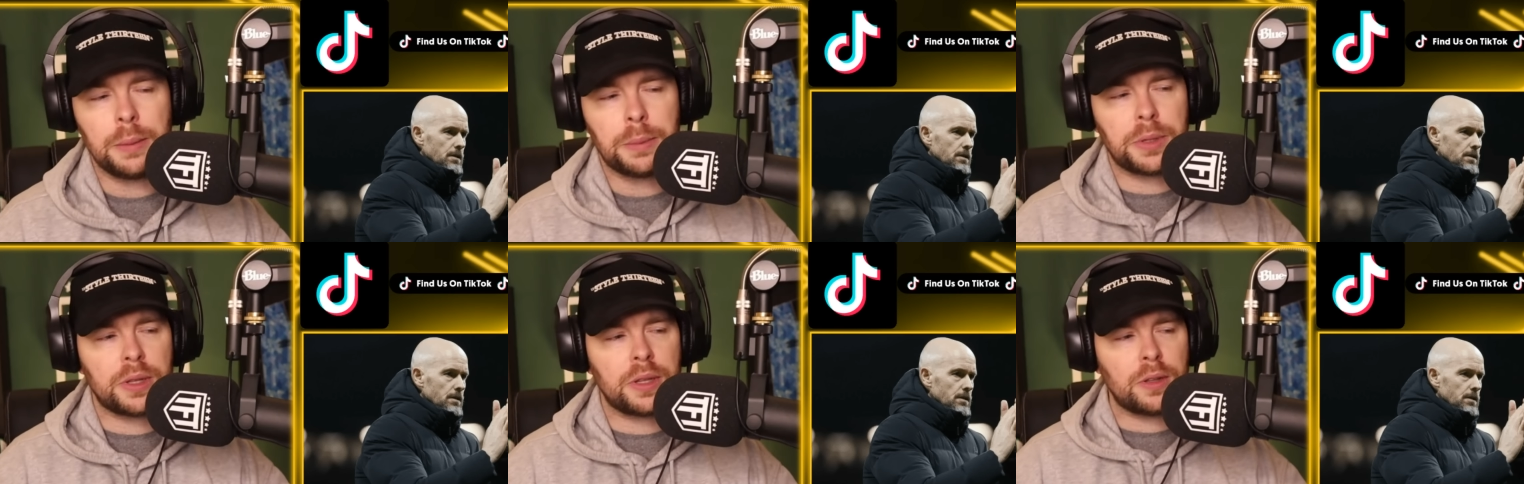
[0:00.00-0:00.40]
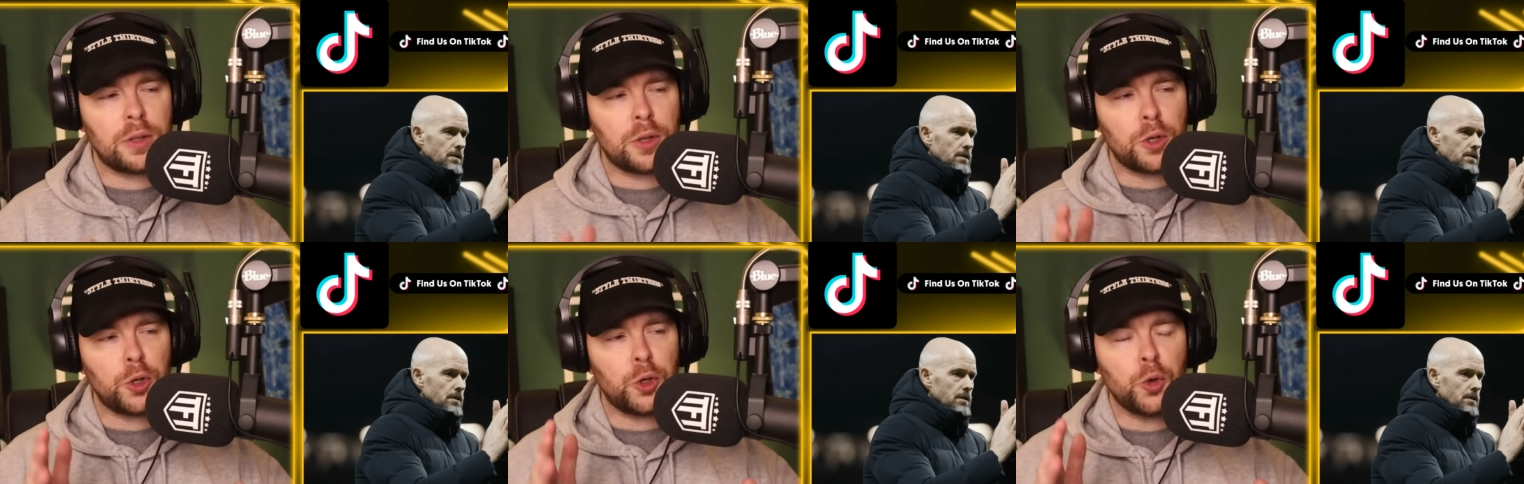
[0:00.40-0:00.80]
Speaker 1: But
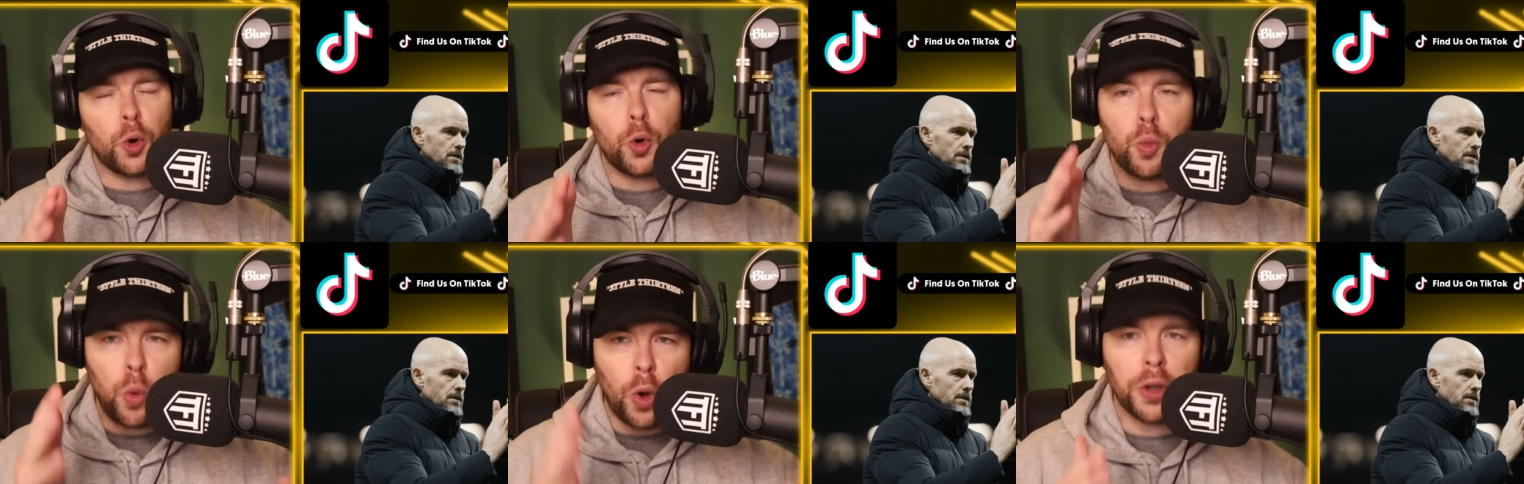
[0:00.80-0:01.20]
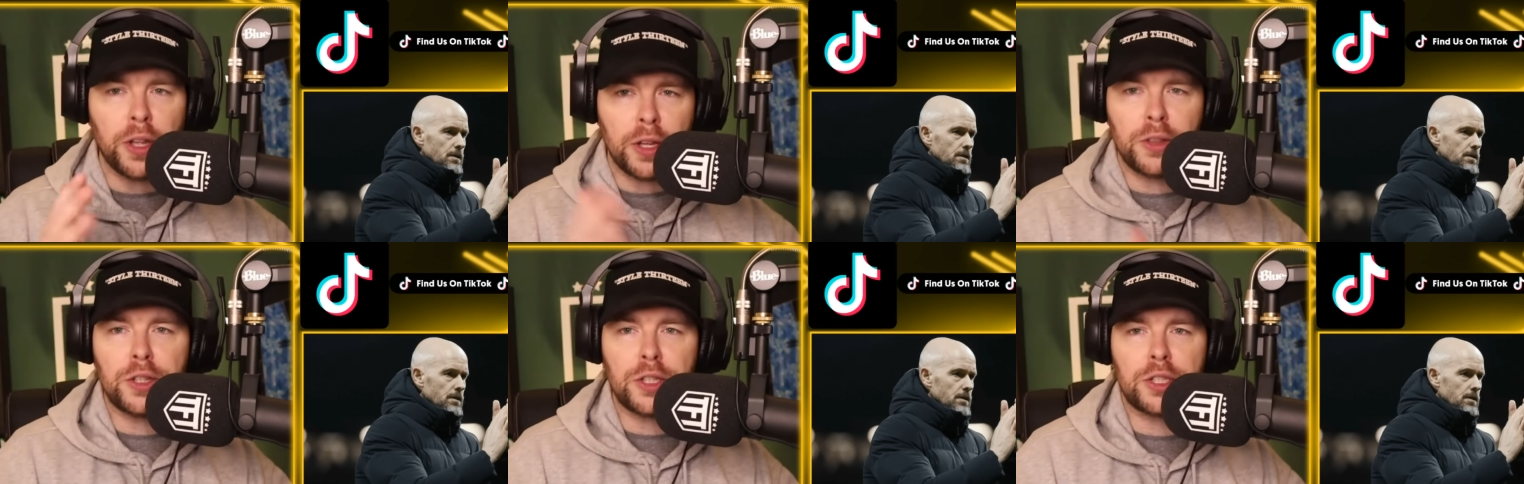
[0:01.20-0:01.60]
your
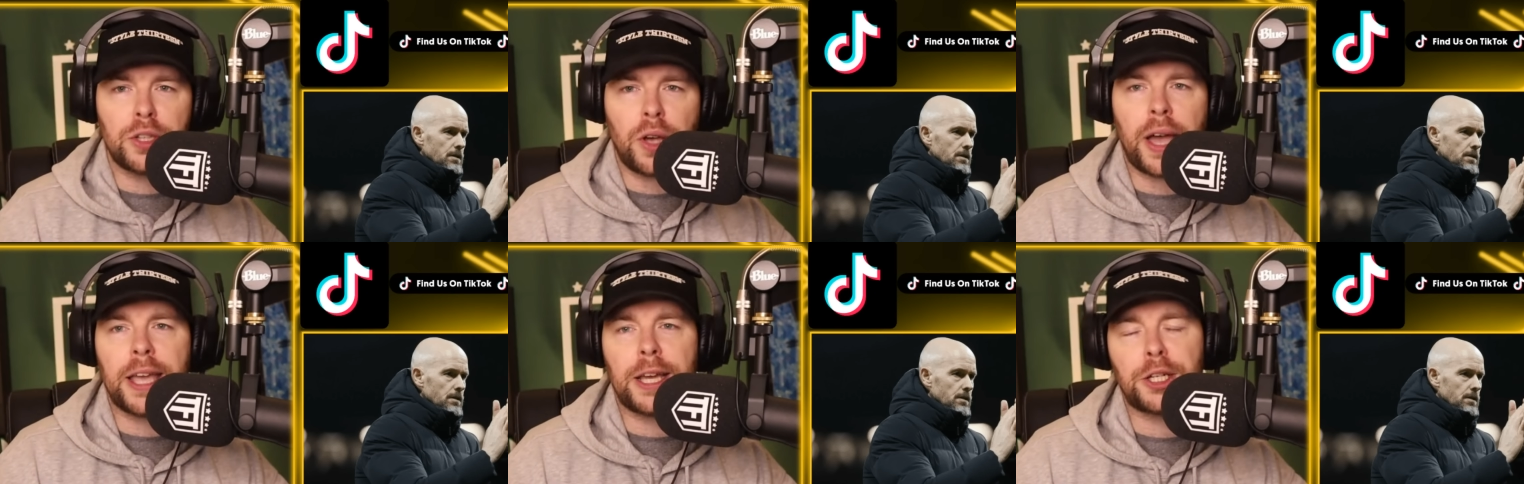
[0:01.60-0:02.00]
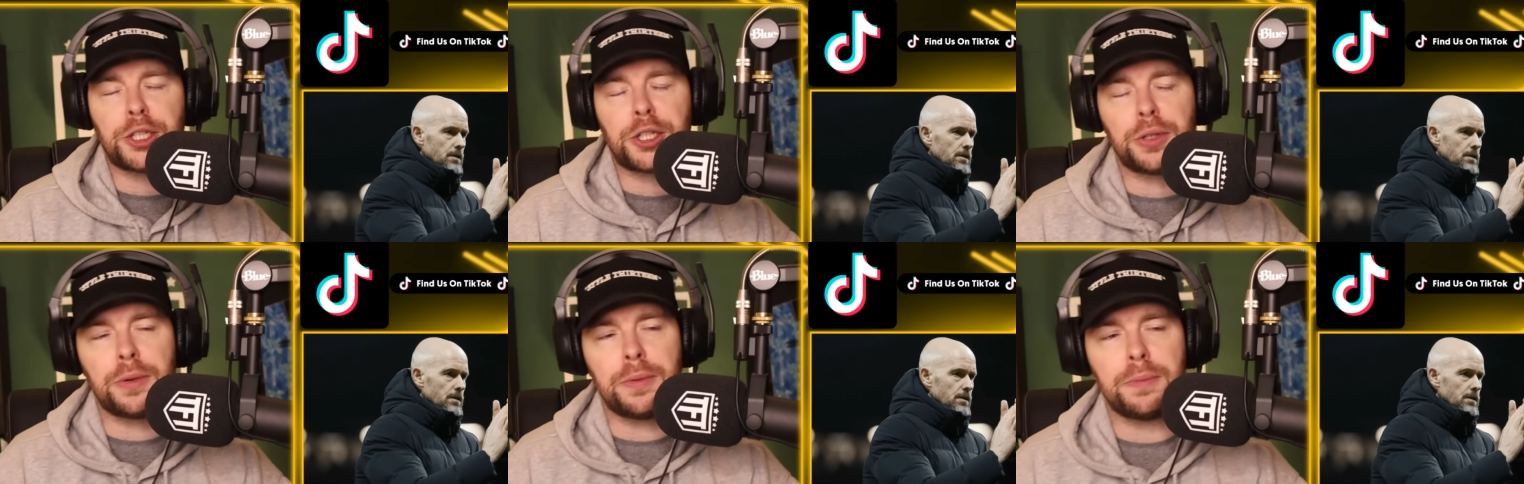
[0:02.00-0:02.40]
want and desire
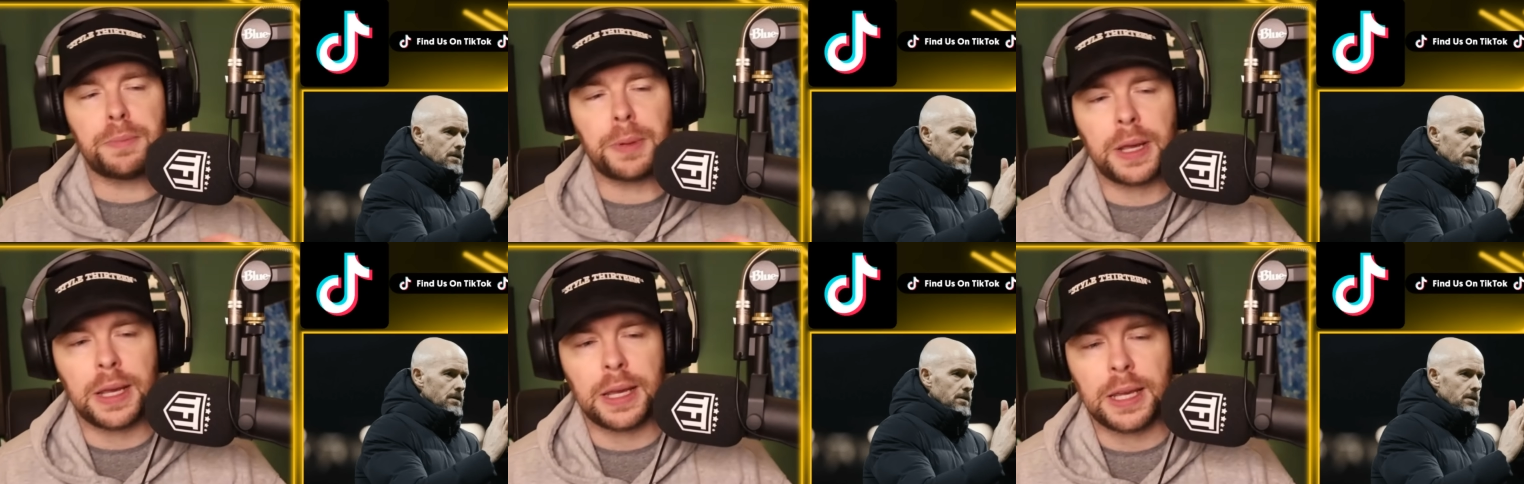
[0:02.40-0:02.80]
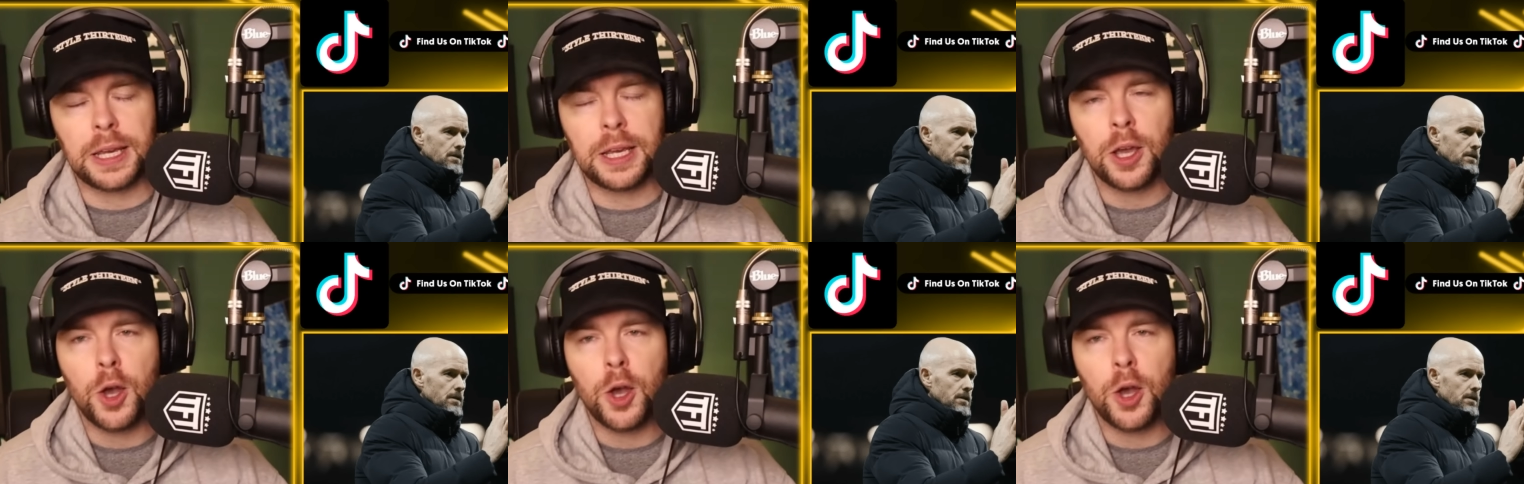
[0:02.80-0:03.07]
shouldn't be